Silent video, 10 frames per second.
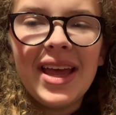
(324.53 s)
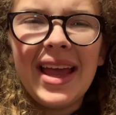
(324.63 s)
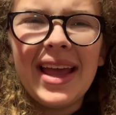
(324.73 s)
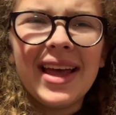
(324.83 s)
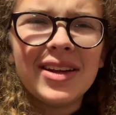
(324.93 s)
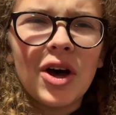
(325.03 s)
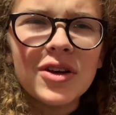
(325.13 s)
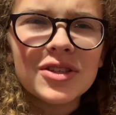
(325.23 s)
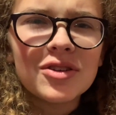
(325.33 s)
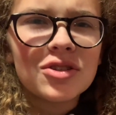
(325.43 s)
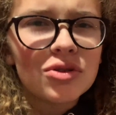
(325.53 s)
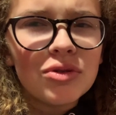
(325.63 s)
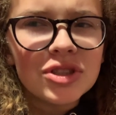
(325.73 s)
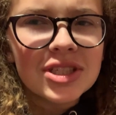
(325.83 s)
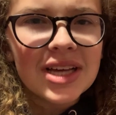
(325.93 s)
And also,
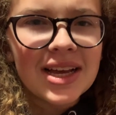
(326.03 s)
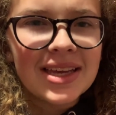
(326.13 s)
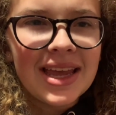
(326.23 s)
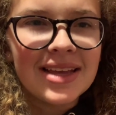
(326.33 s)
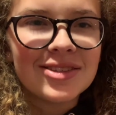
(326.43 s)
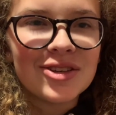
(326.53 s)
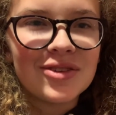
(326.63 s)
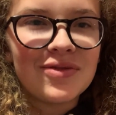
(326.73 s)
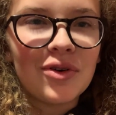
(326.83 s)
school just got canceled